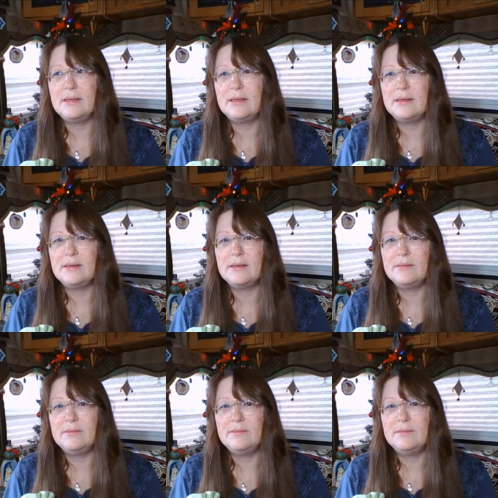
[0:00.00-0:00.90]

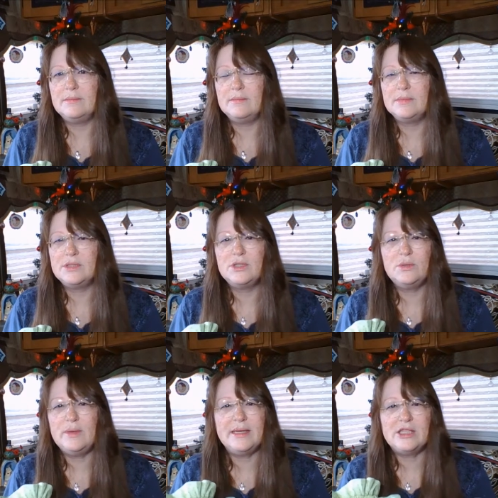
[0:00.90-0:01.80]

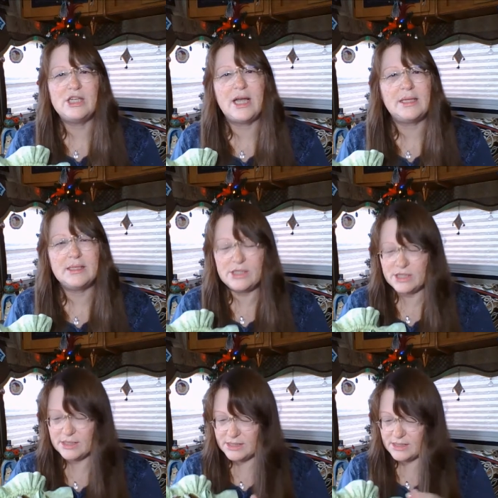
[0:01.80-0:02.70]
2-week
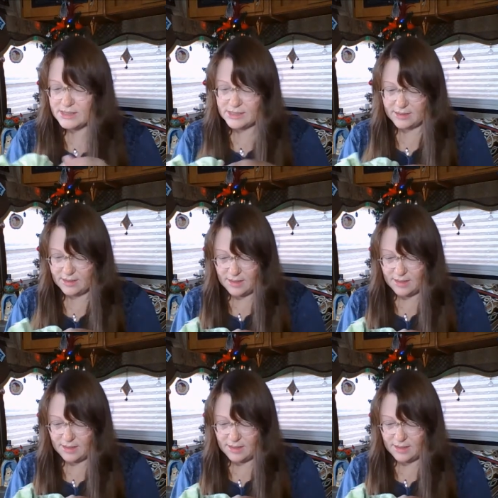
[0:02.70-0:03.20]
challenges,